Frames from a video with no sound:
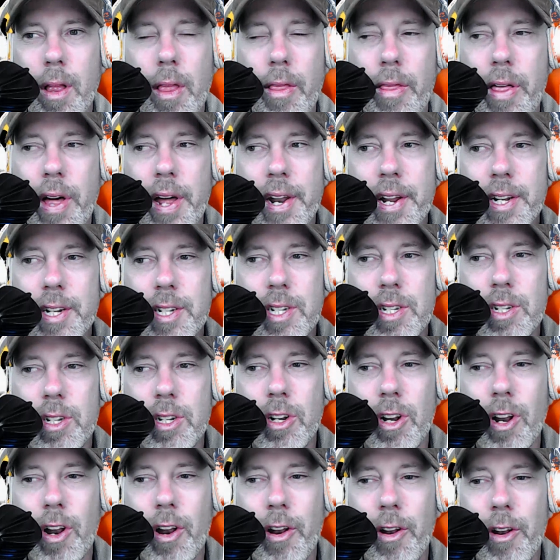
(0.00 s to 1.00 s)
then
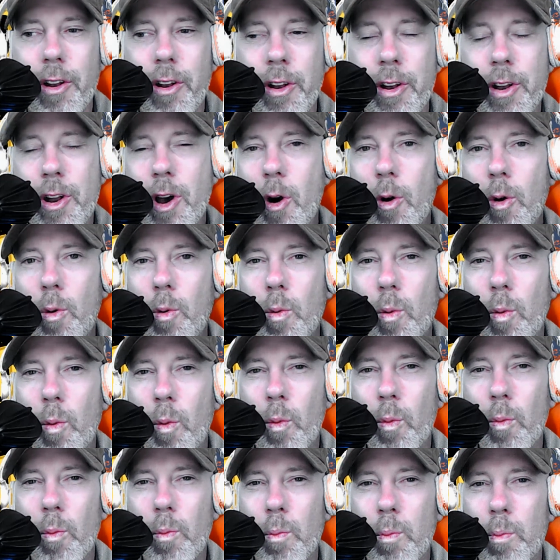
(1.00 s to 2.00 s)
it's no
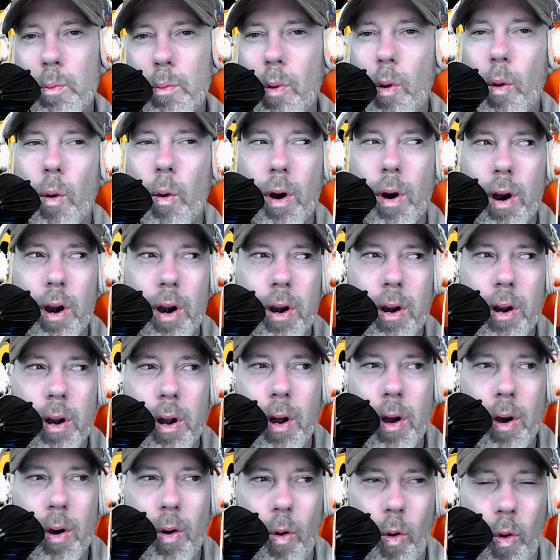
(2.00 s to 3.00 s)
more
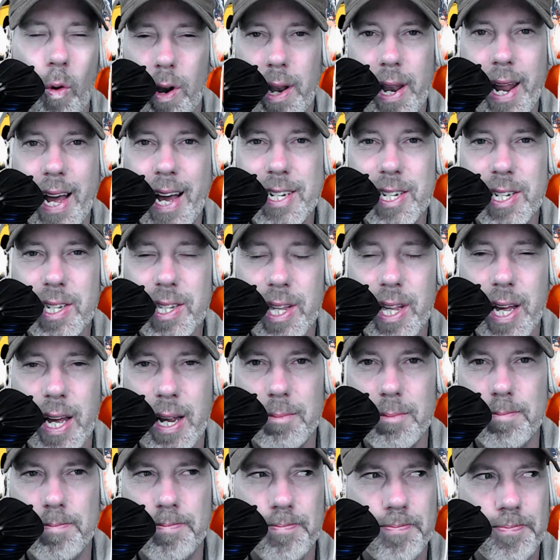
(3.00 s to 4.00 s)
or less
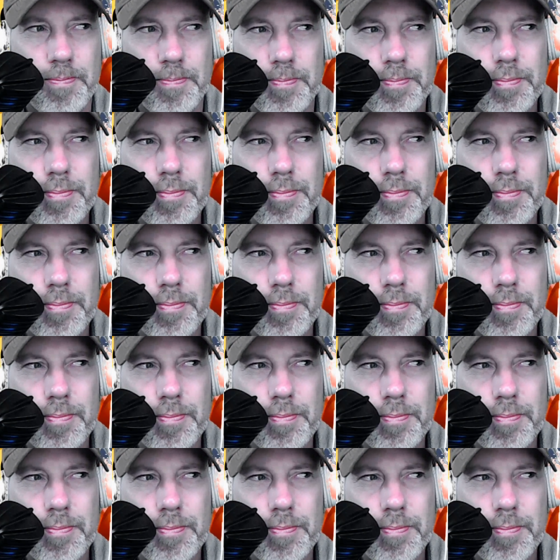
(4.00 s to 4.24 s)
than